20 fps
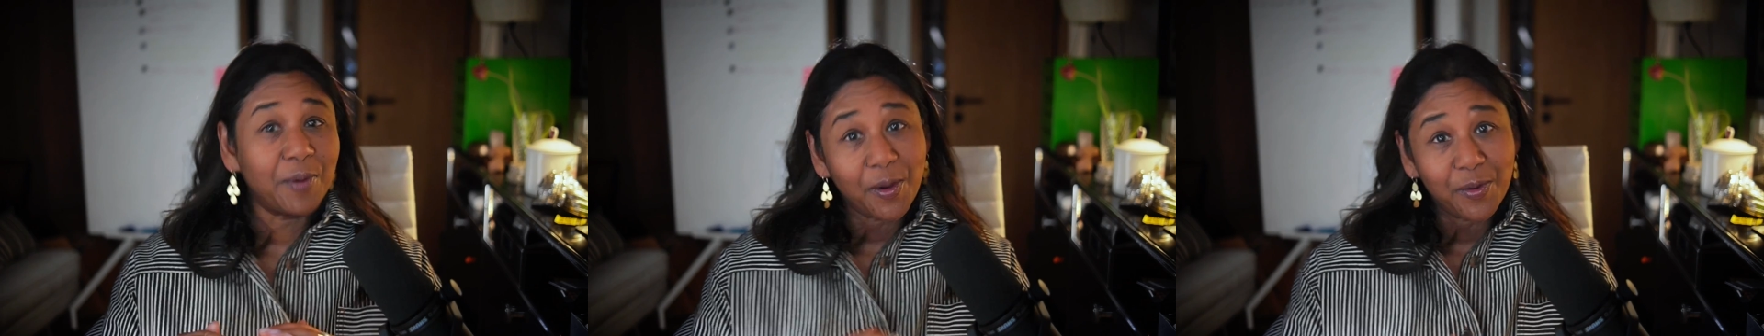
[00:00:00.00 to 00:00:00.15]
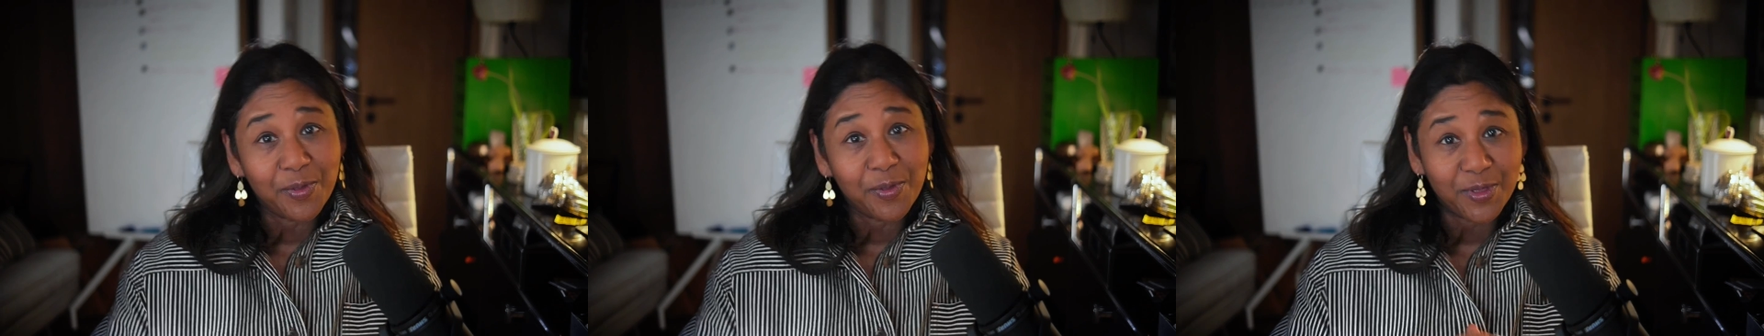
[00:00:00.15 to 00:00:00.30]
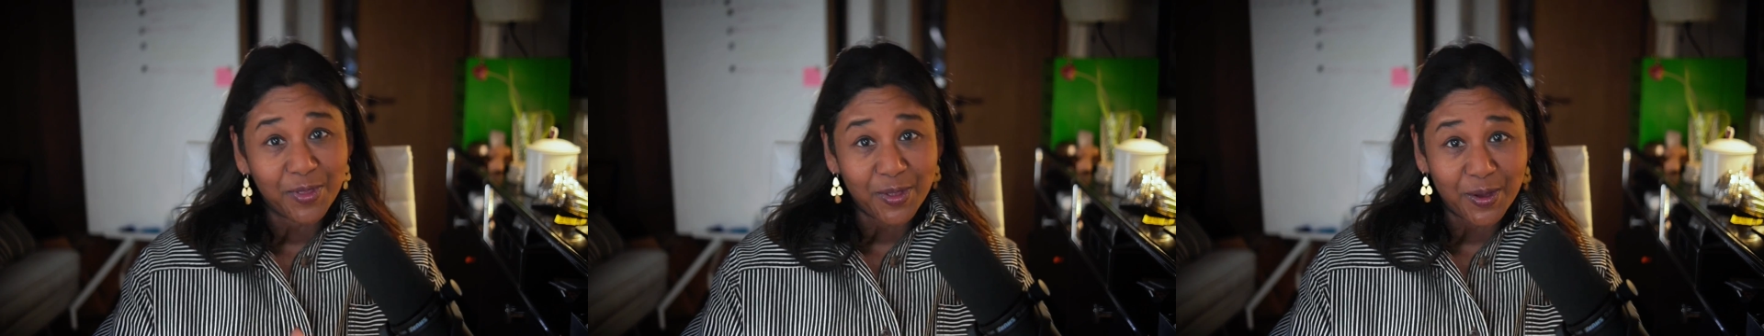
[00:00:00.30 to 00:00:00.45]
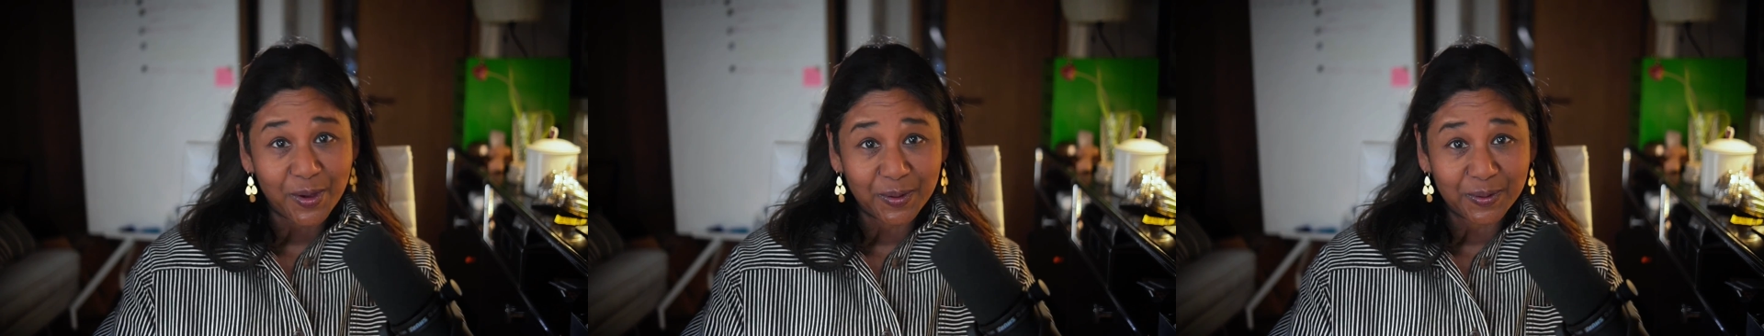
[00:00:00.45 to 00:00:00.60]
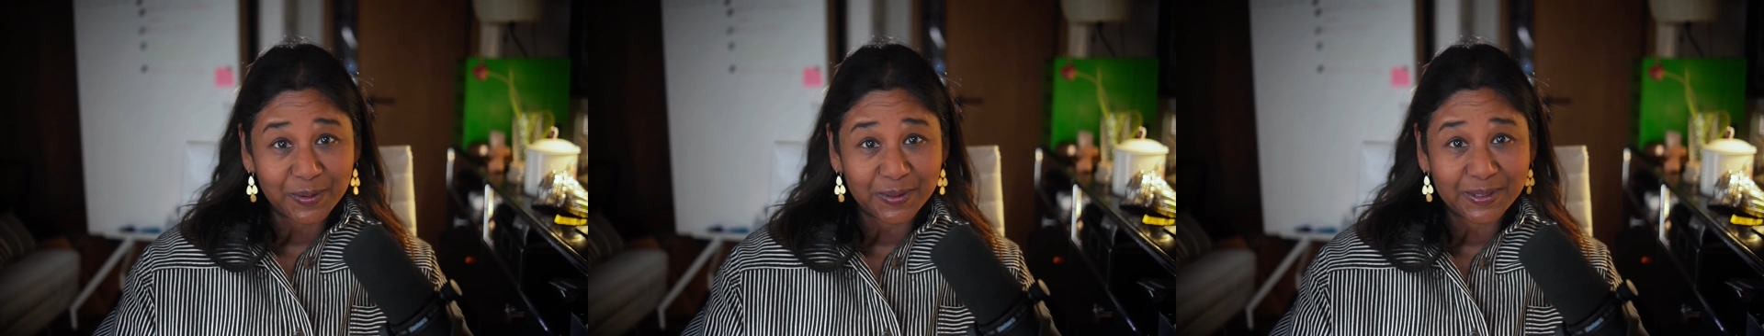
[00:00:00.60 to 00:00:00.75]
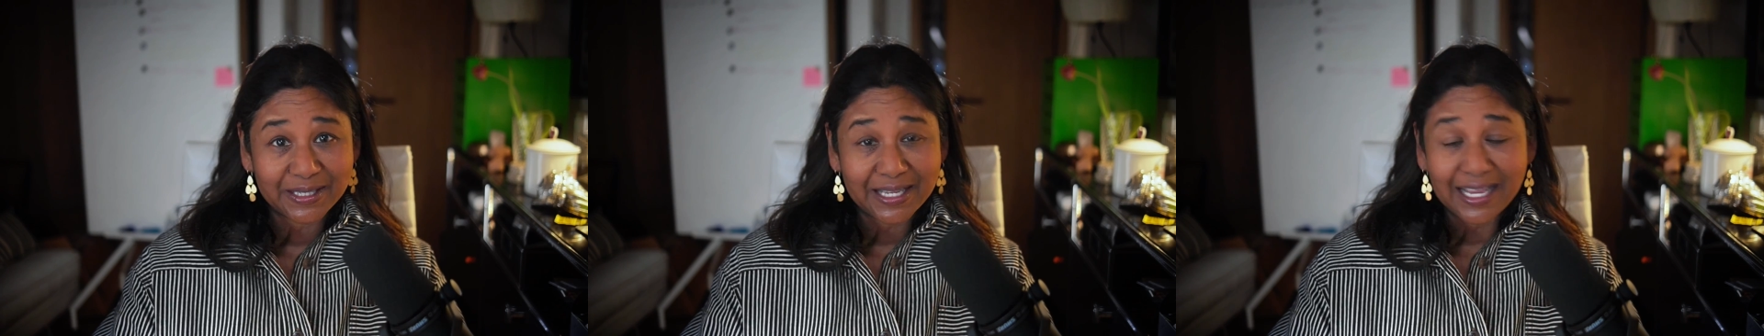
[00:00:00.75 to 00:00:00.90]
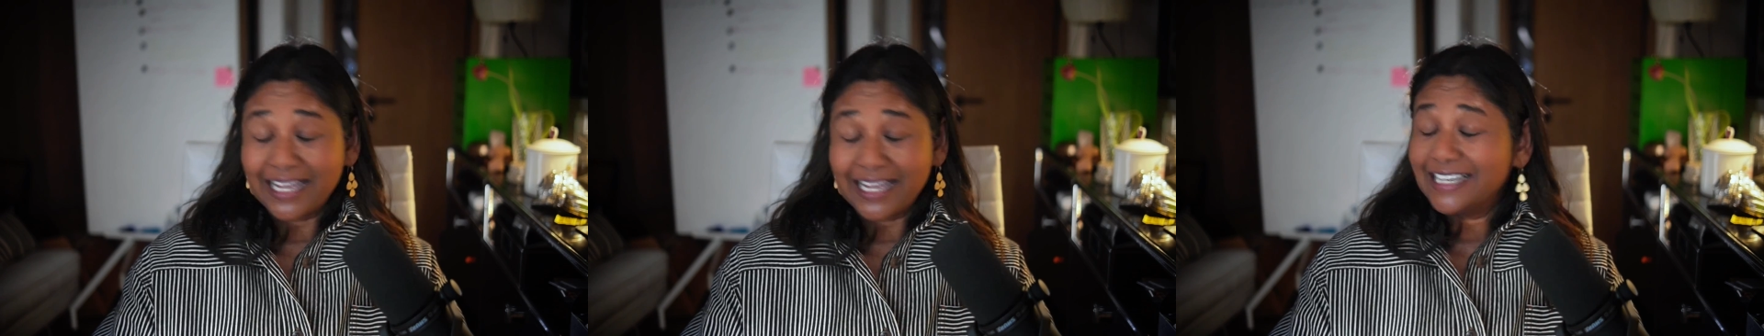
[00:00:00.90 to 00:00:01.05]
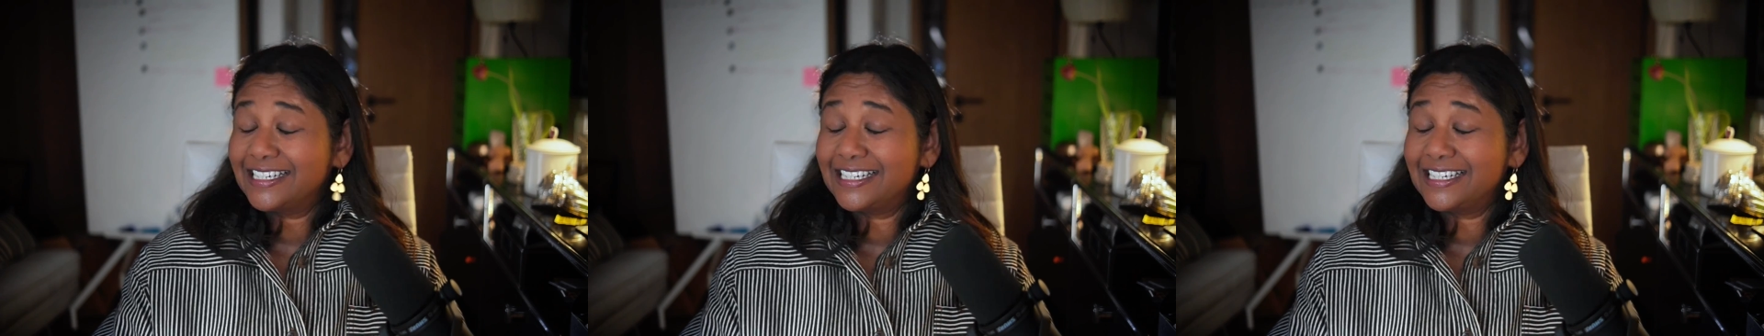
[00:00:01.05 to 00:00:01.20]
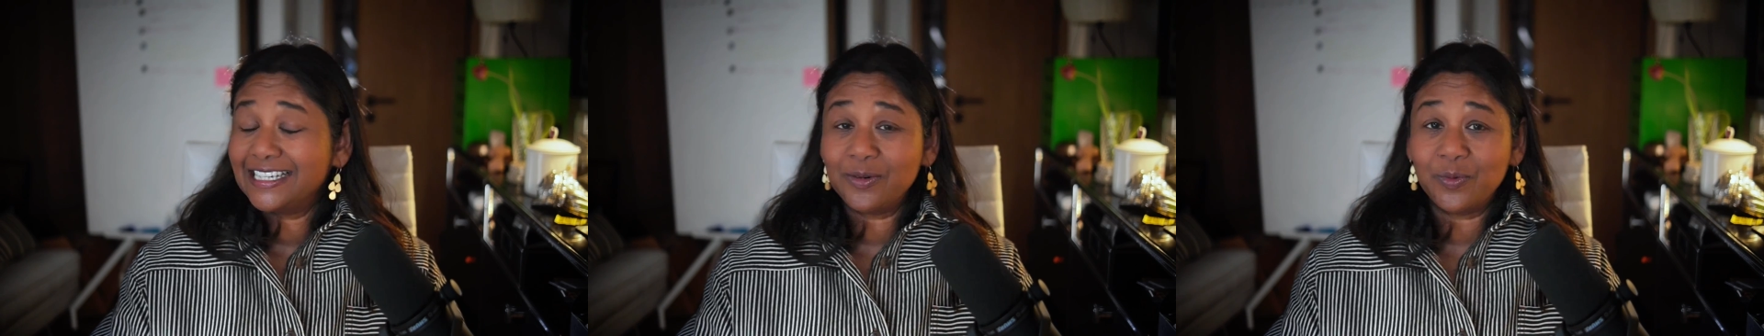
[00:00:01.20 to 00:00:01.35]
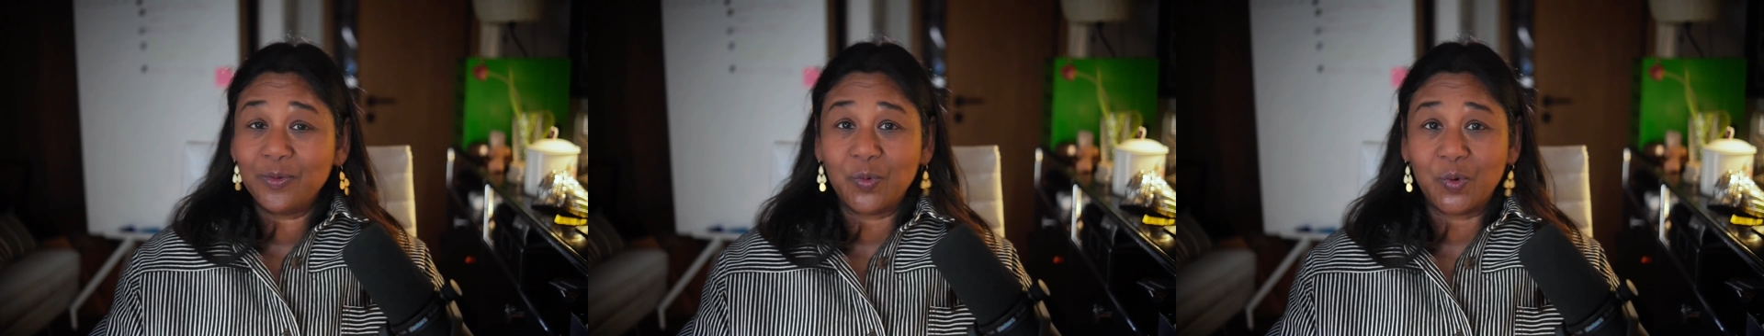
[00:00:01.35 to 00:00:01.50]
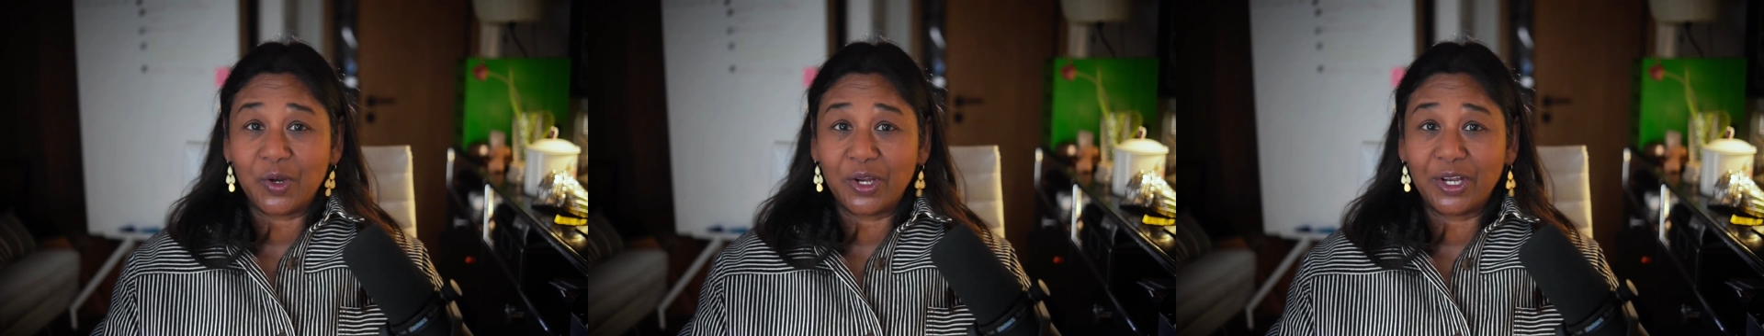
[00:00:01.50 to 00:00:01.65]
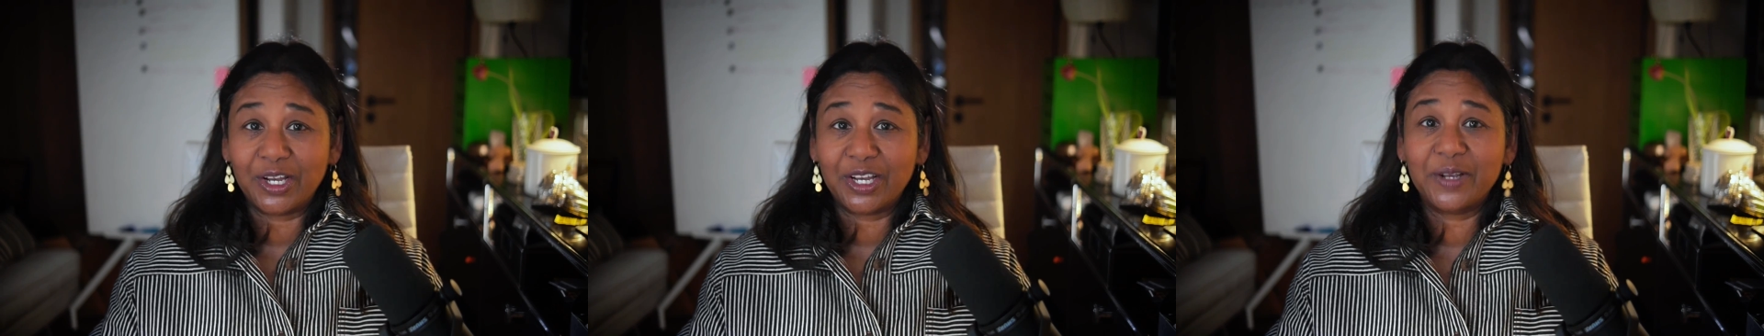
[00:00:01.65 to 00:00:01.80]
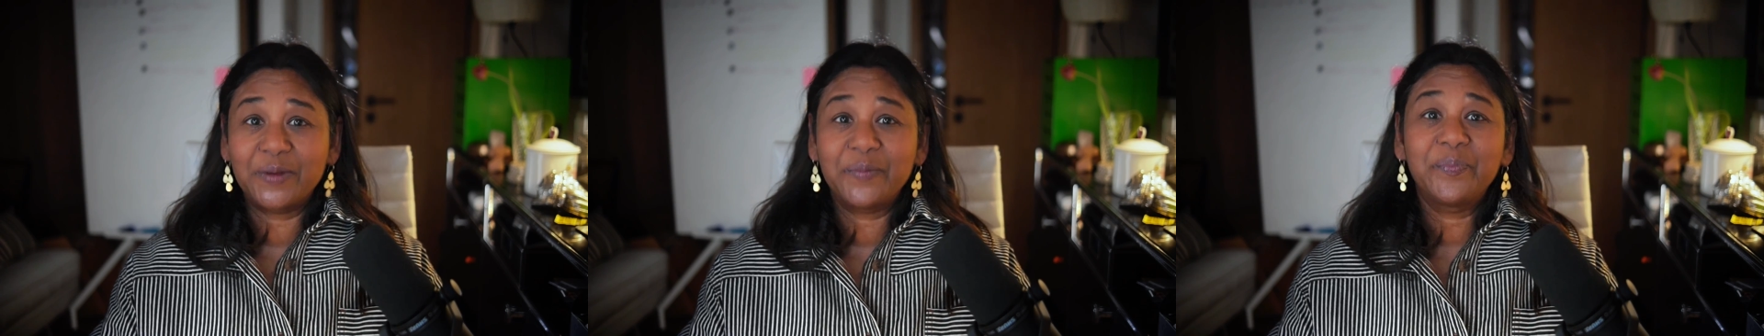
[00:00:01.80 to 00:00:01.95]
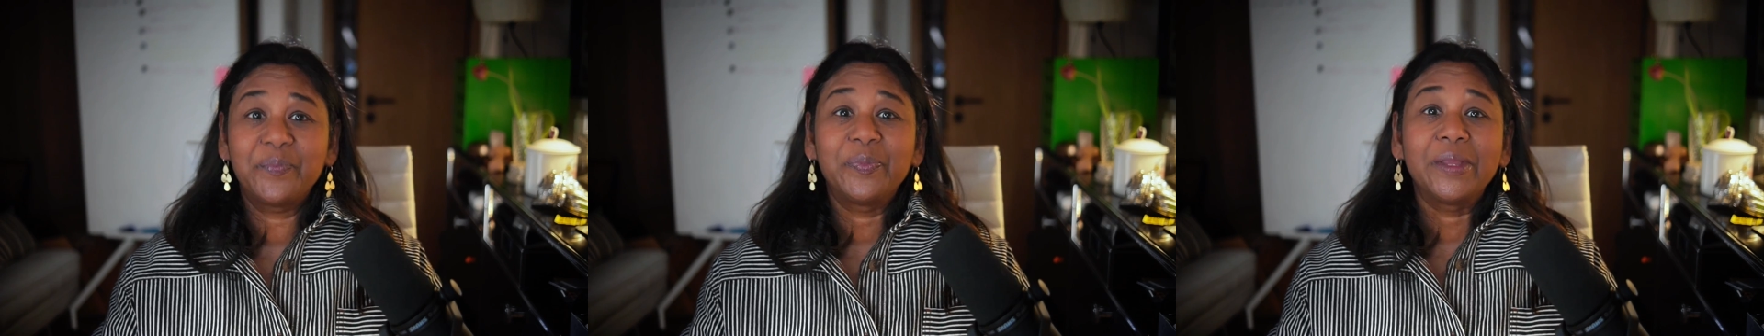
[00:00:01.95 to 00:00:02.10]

both of those, didn't work.